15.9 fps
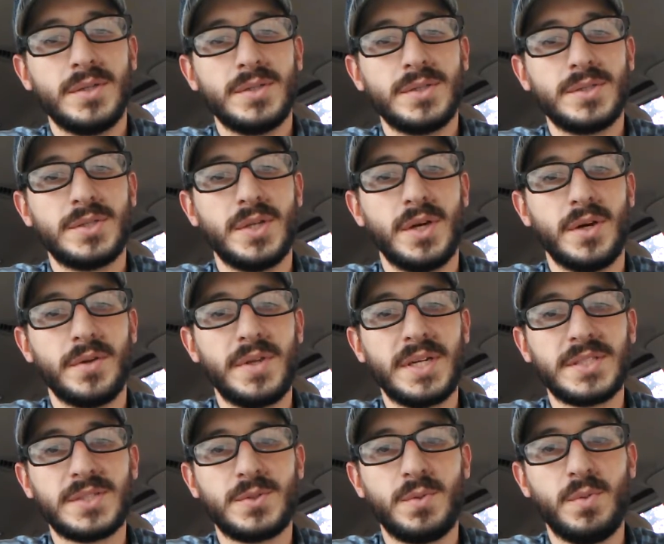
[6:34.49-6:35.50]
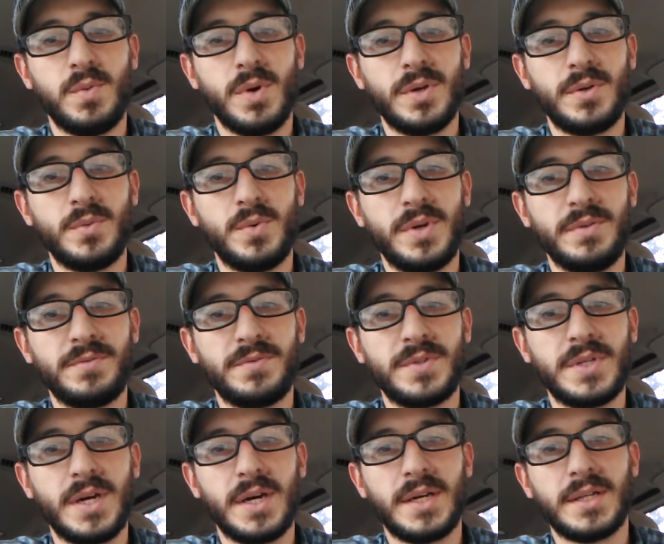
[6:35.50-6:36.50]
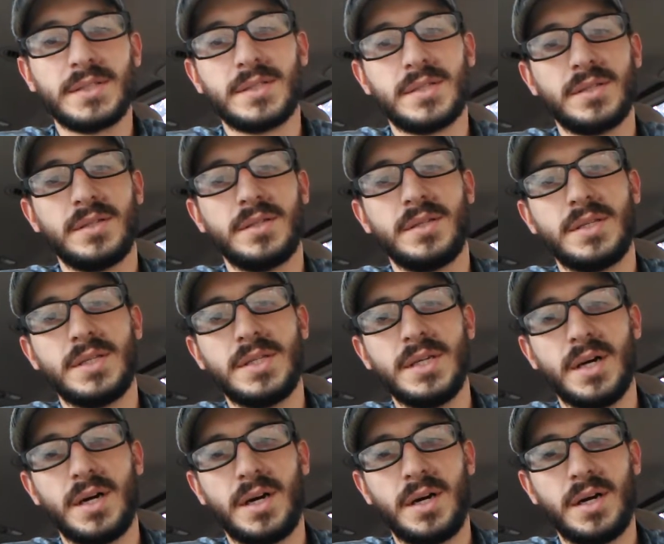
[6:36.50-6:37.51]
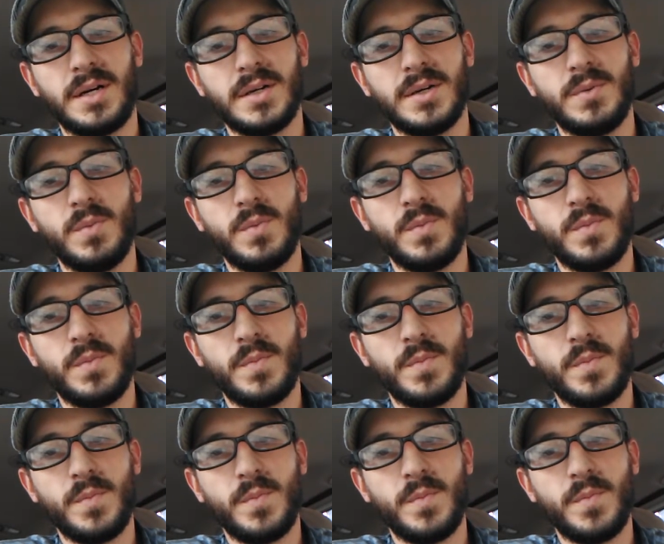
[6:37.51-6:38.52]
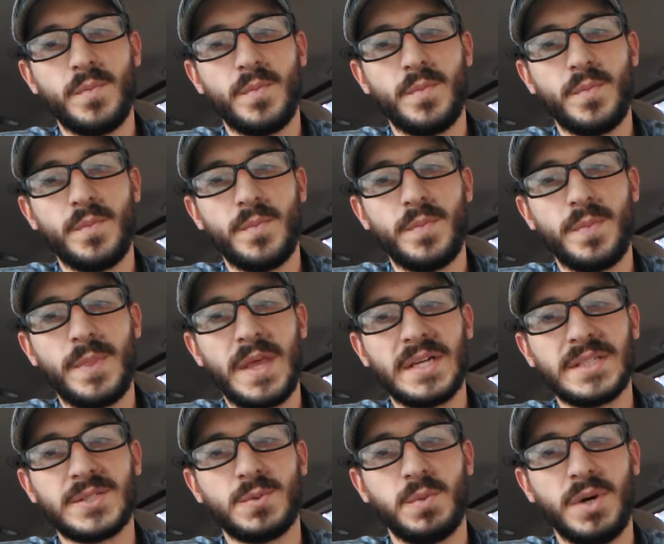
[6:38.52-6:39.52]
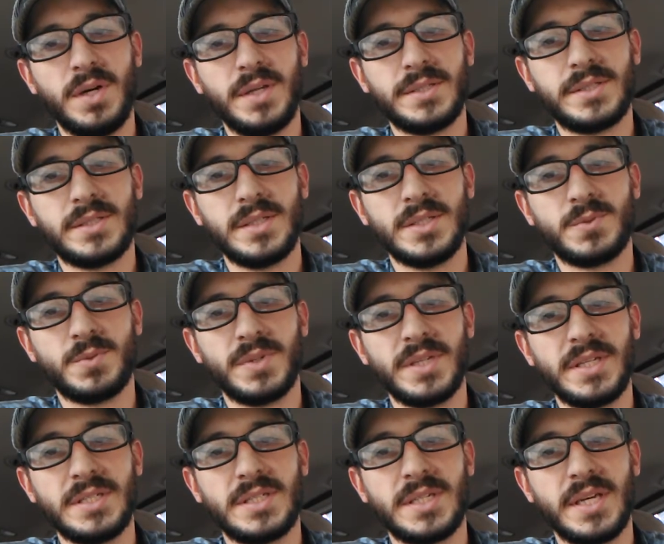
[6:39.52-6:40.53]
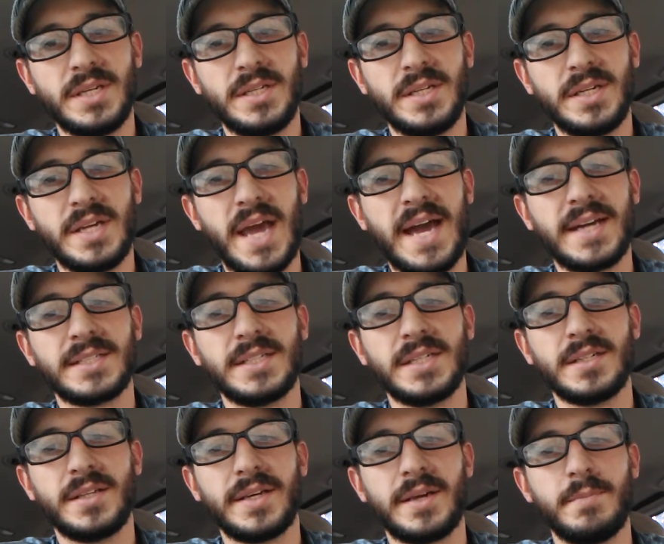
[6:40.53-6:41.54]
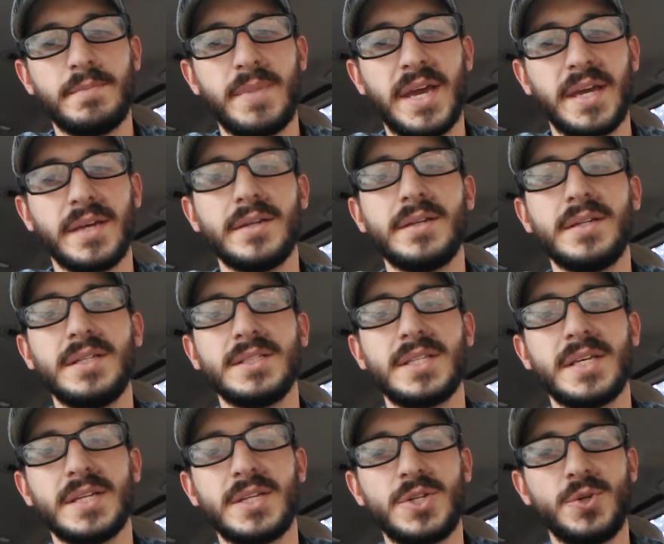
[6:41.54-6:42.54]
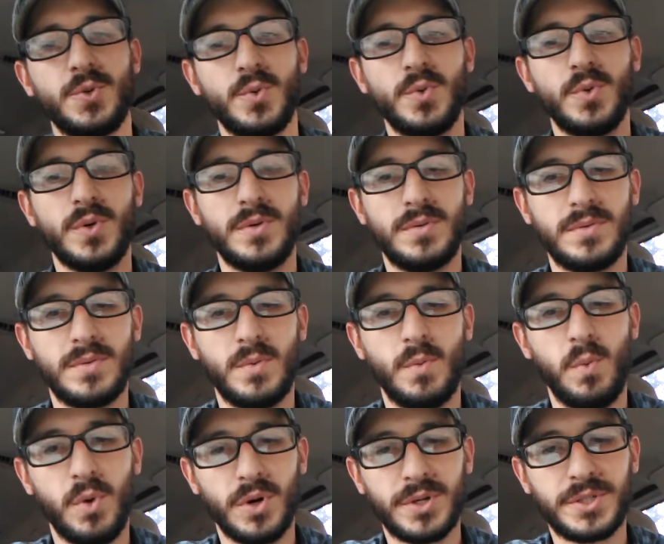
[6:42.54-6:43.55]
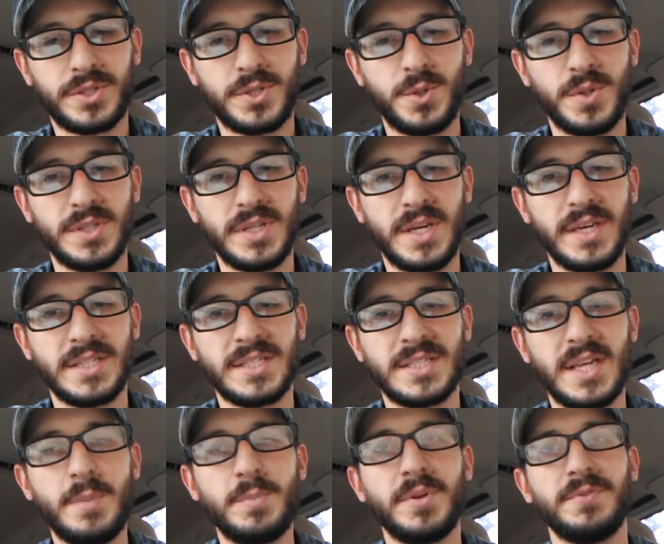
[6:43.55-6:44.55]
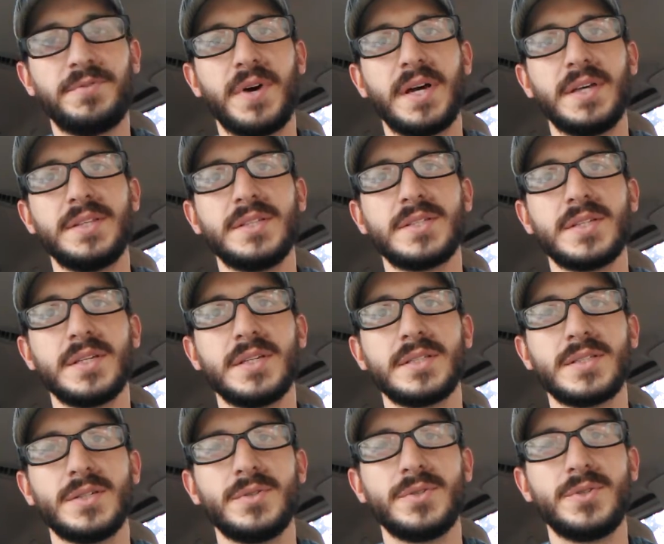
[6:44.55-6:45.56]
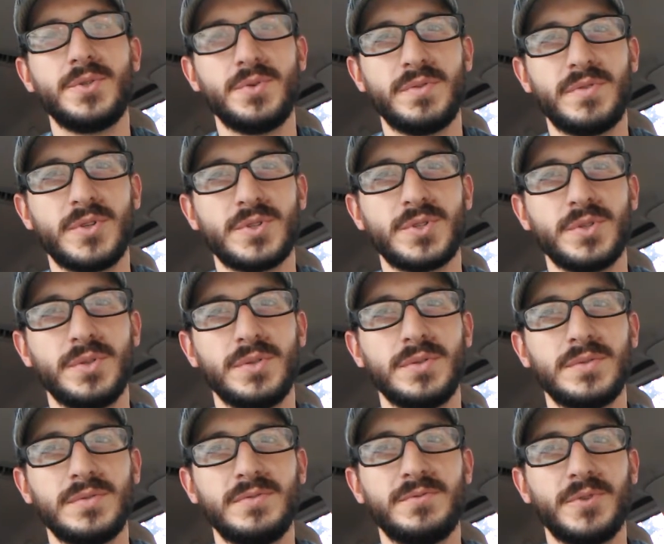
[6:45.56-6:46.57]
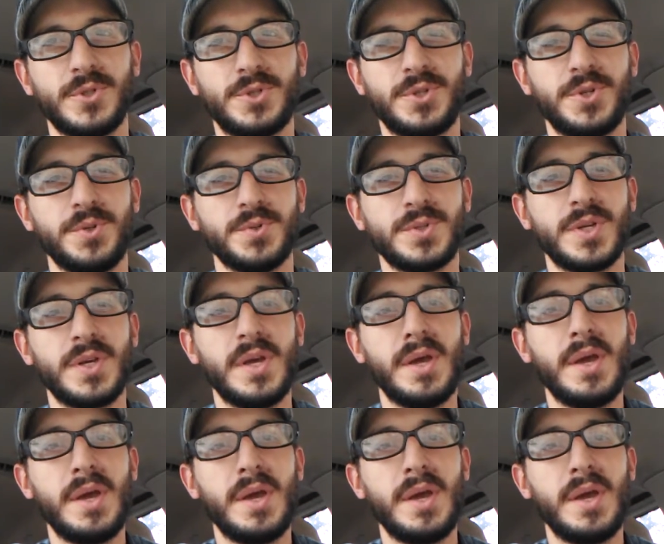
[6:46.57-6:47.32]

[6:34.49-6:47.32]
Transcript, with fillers: So that's what we've got here. That's what is really intended in acting like a man, is that you work to exemplify these things that are universal virtues,